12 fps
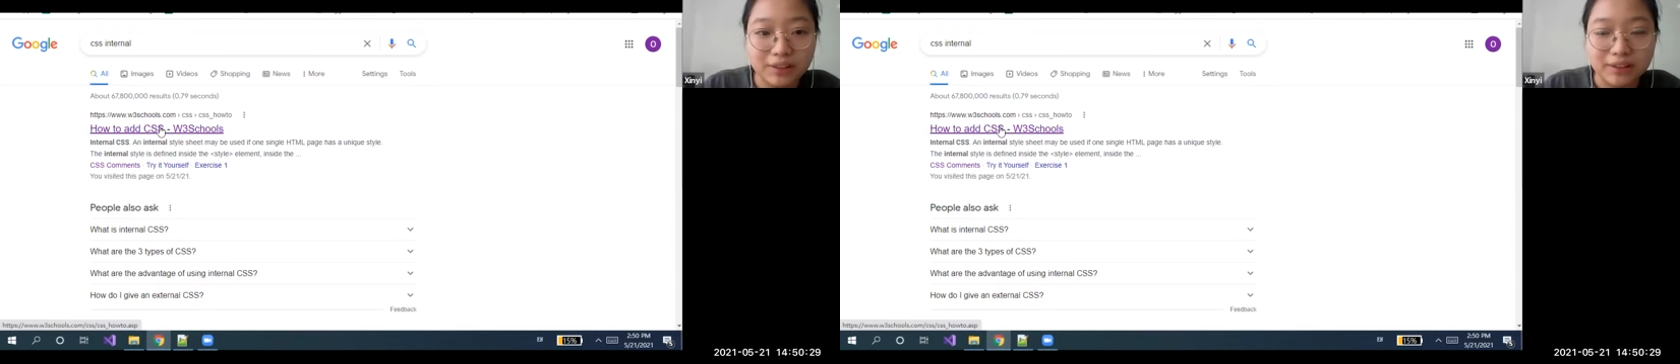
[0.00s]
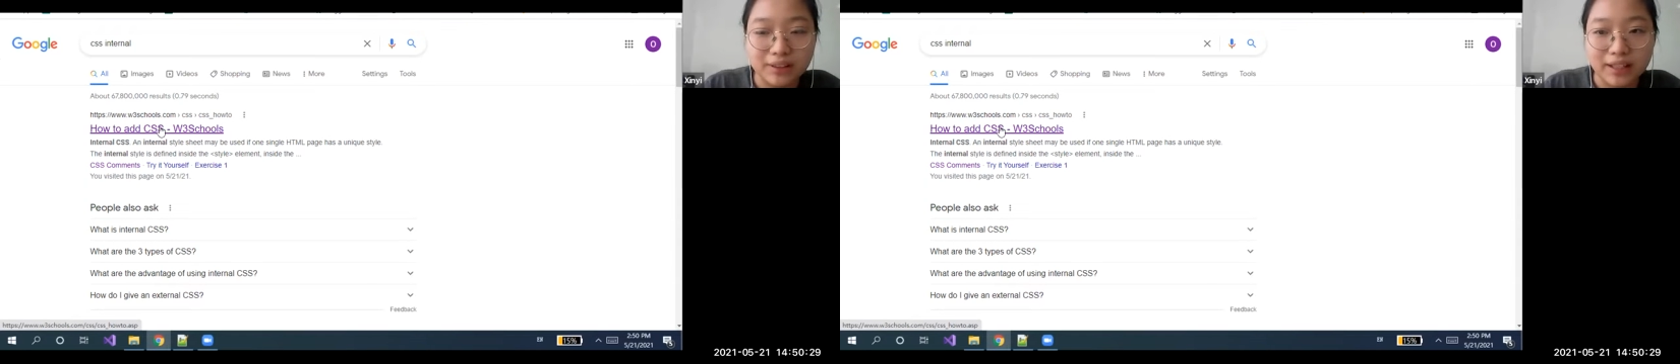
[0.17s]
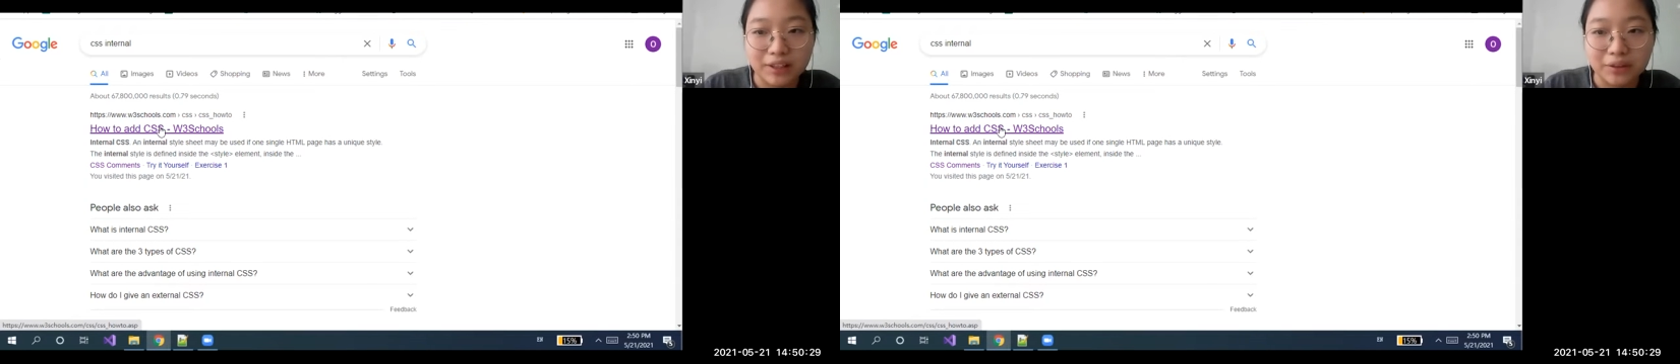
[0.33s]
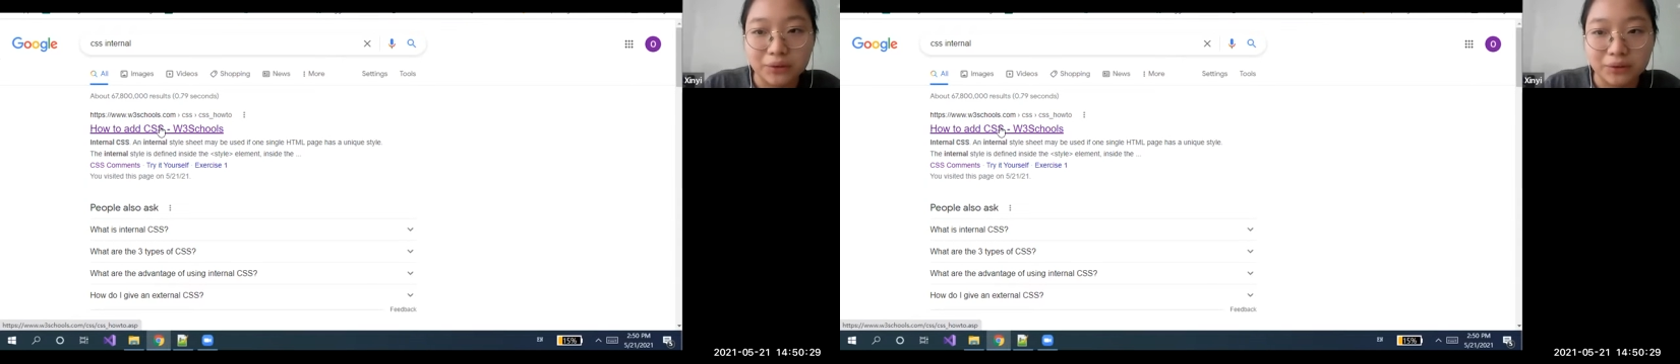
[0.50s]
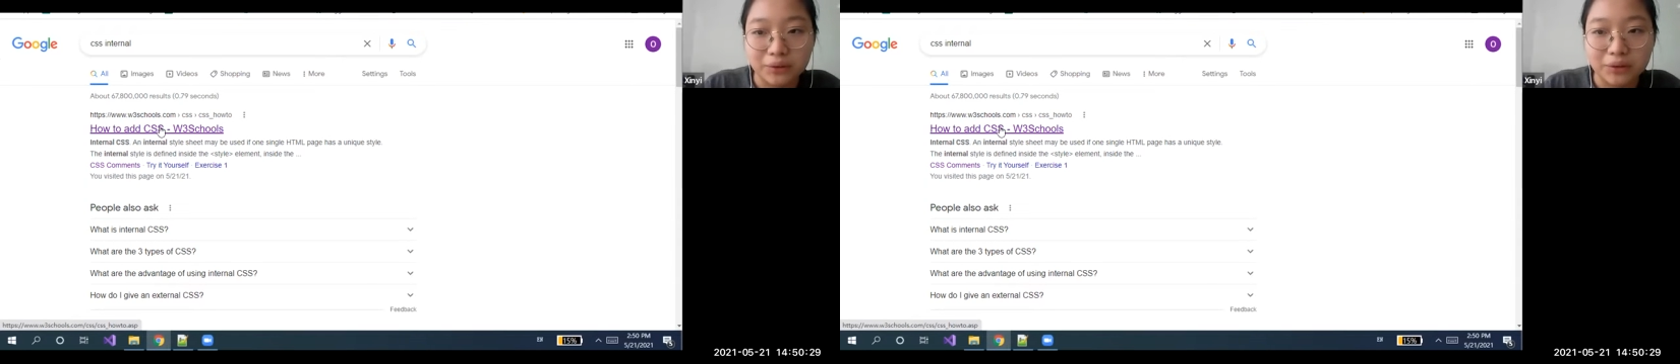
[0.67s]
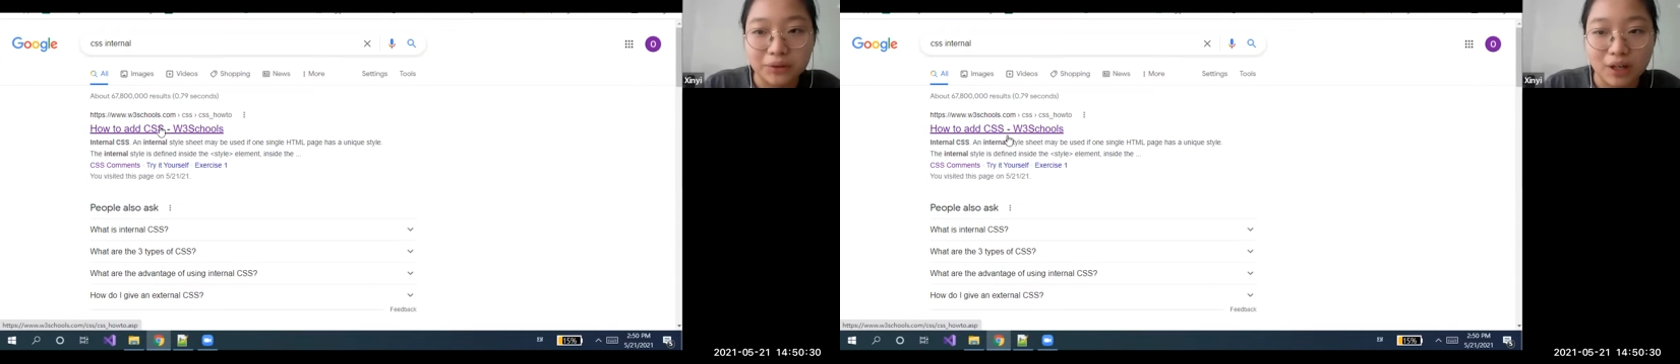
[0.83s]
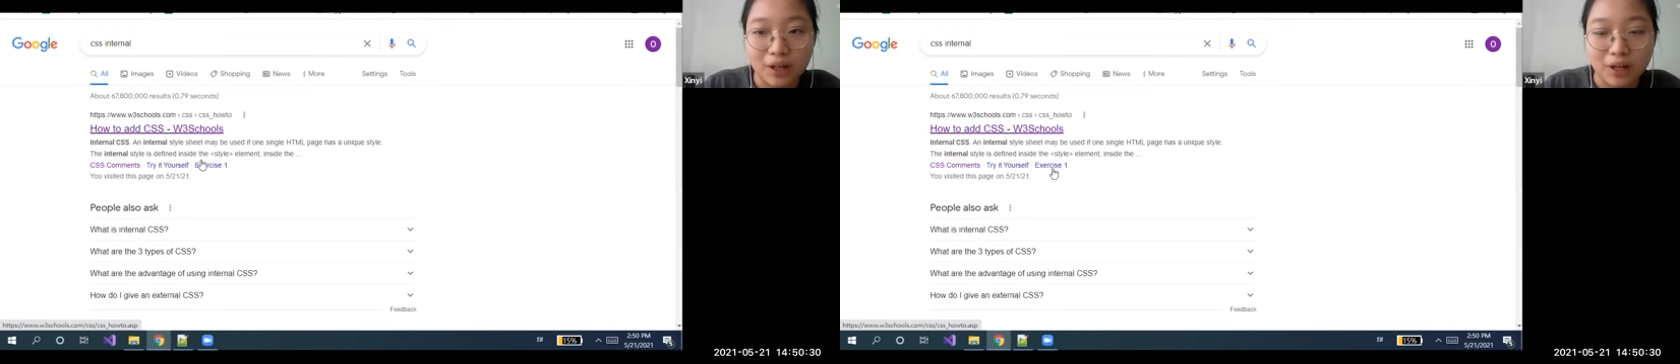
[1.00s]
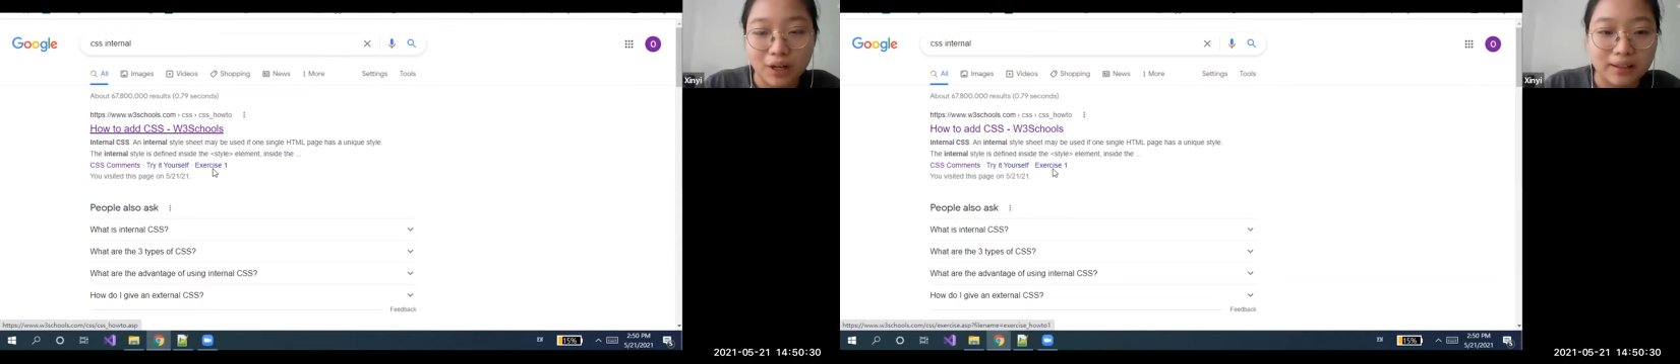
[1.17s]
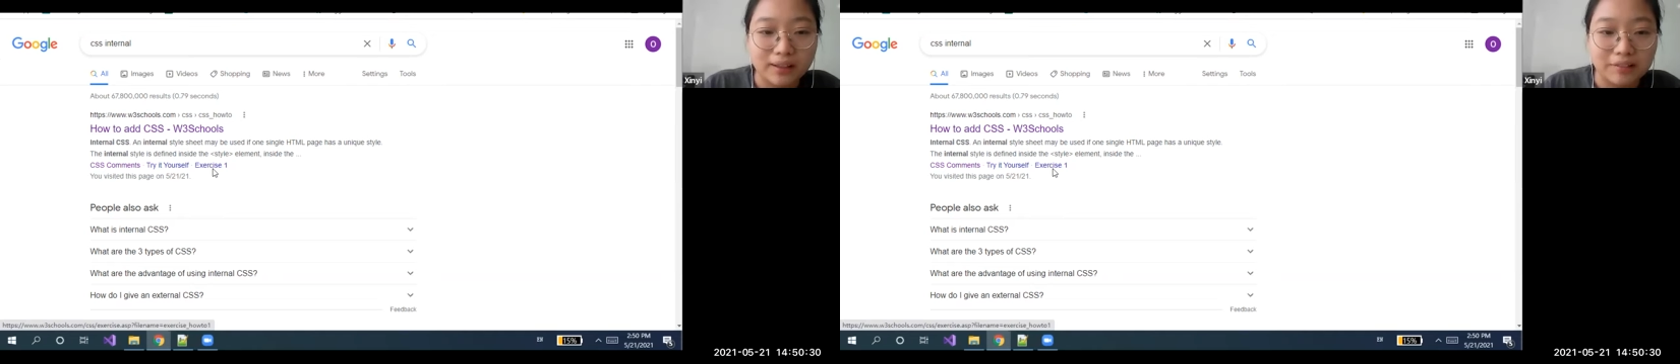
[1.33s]
they include all
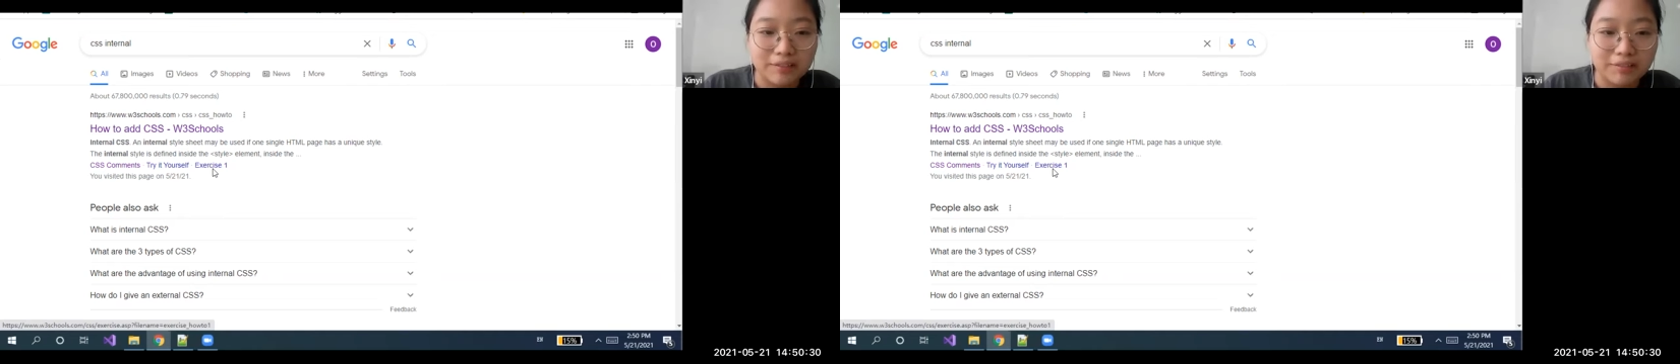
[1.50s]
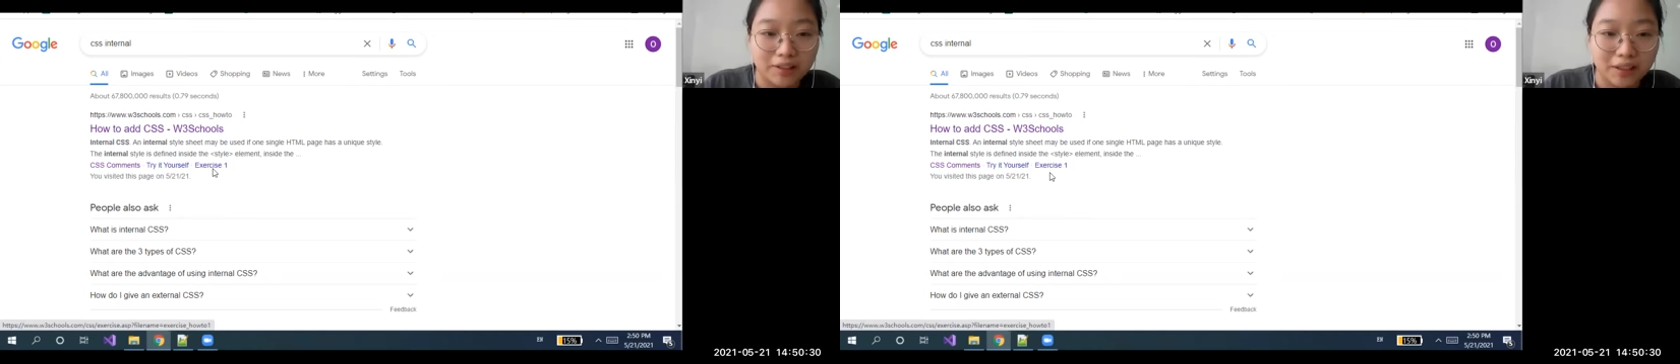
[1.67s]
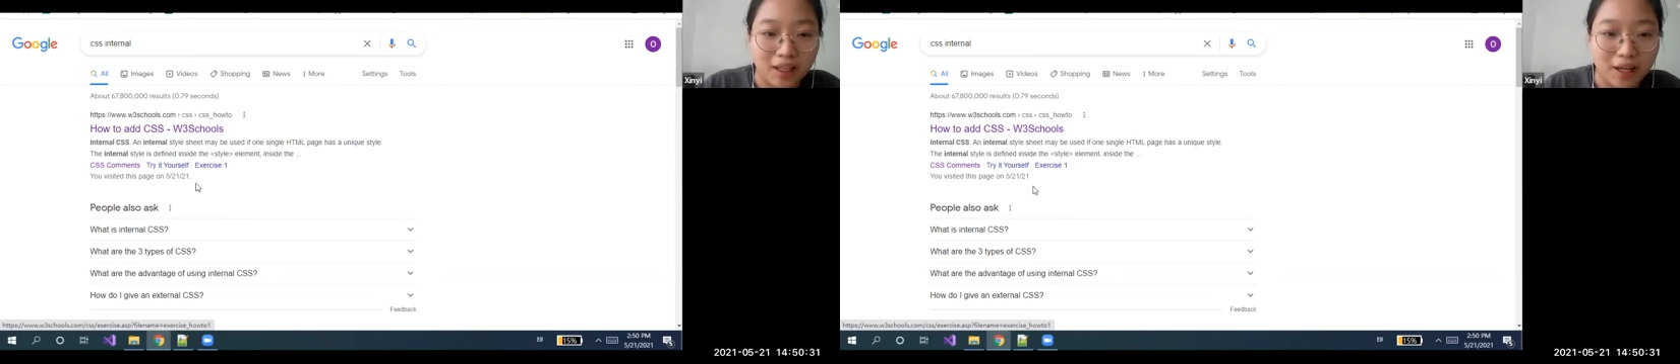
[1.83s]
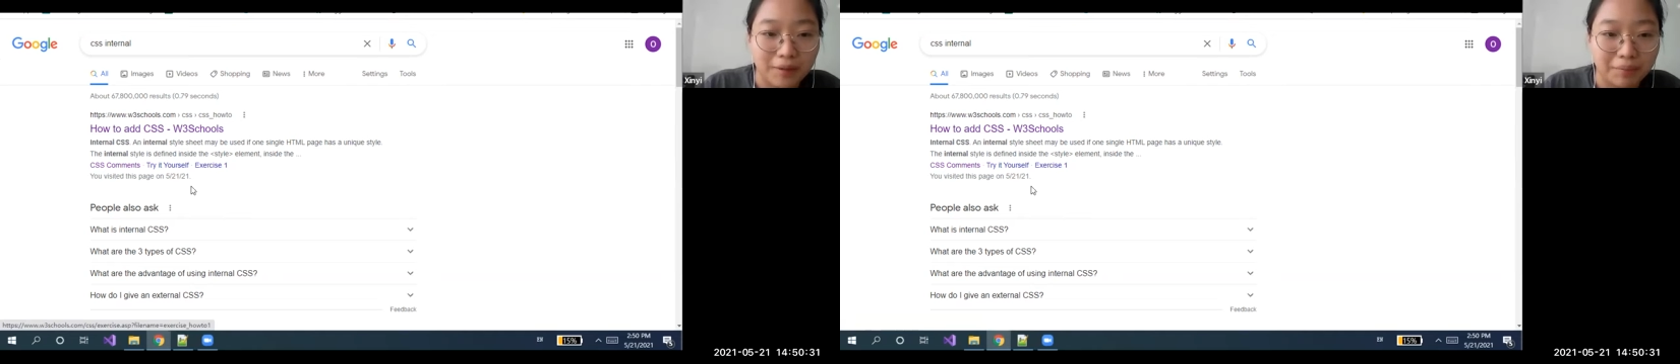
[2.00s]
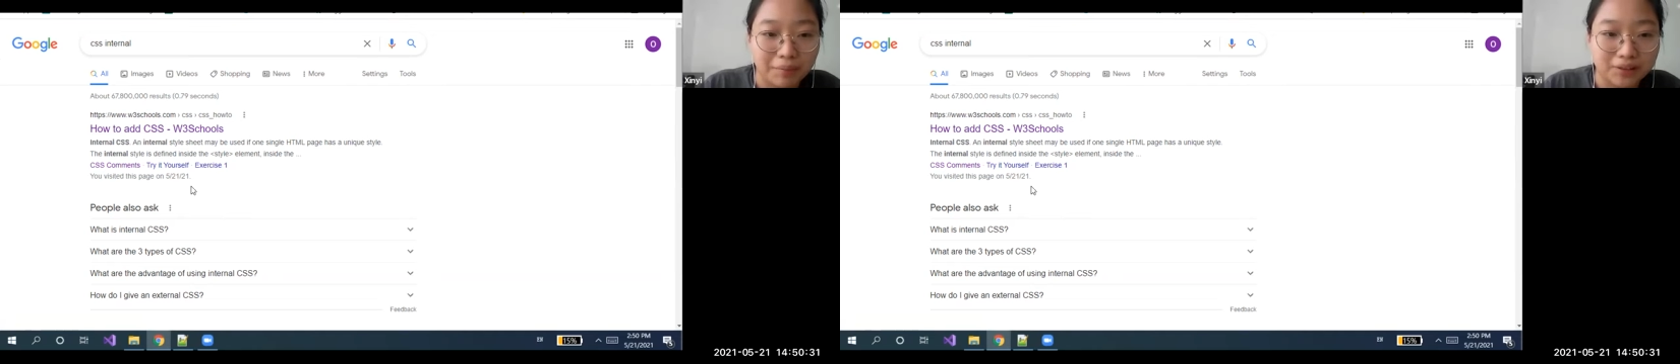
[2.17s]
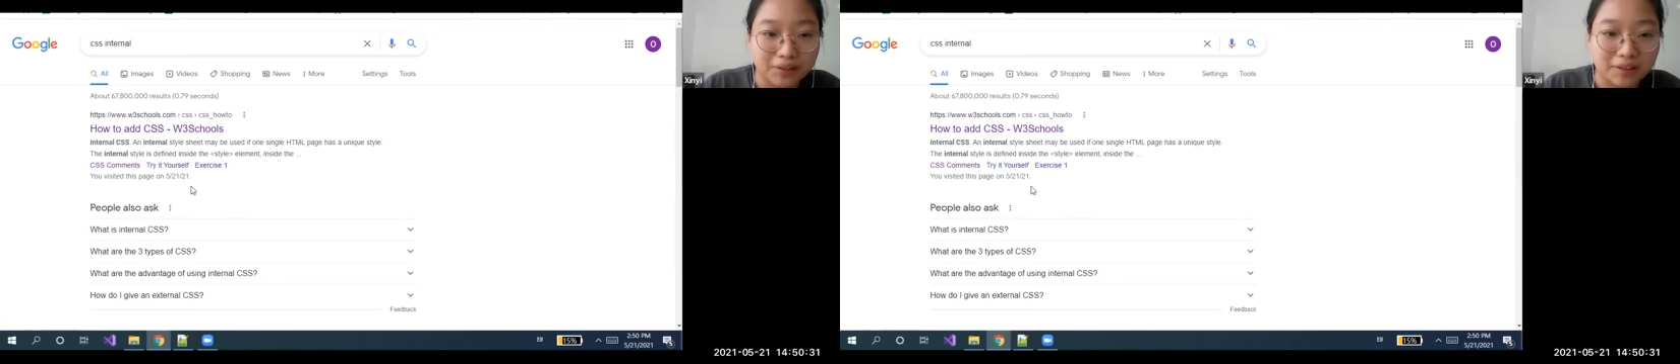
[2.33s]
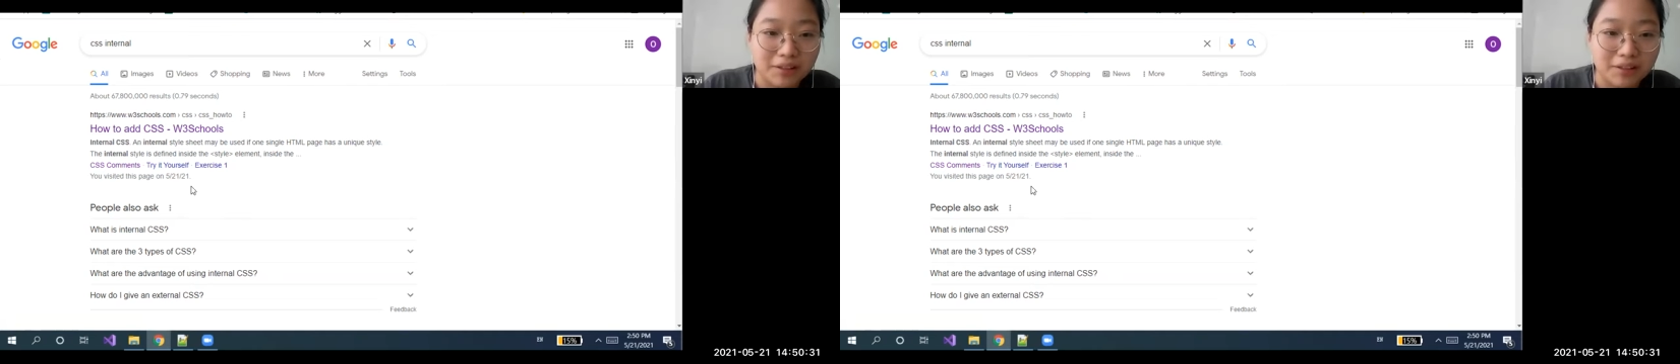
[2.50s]
different types of